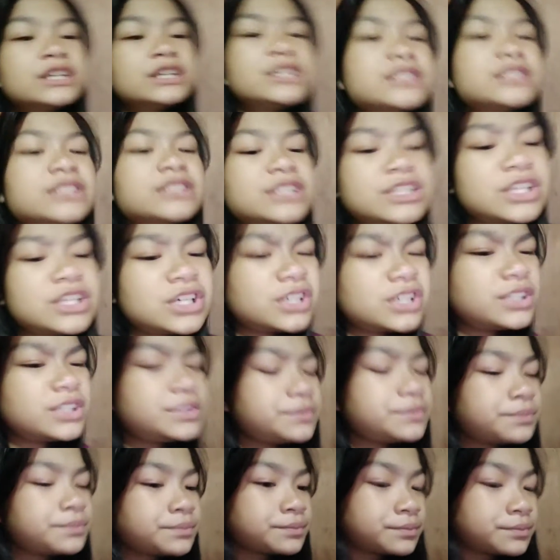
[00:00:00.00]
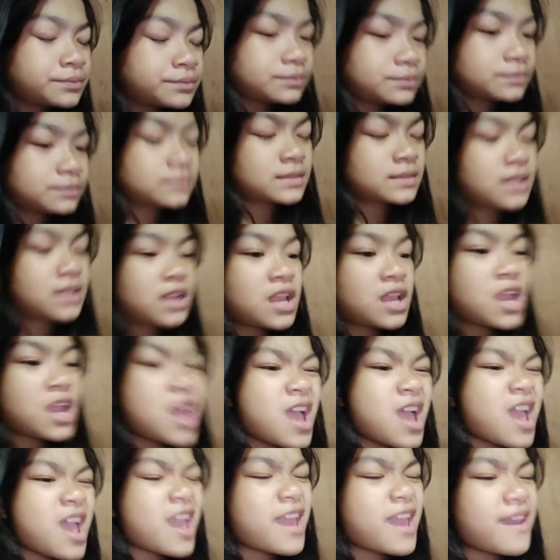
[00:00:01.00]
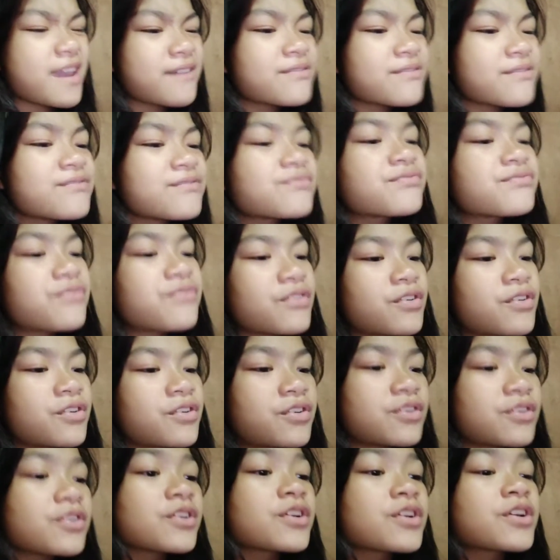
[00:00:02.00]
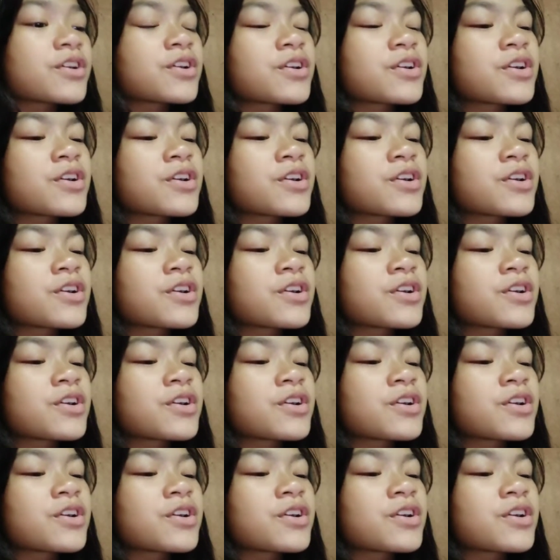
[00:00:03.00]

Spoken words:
So, yan. And four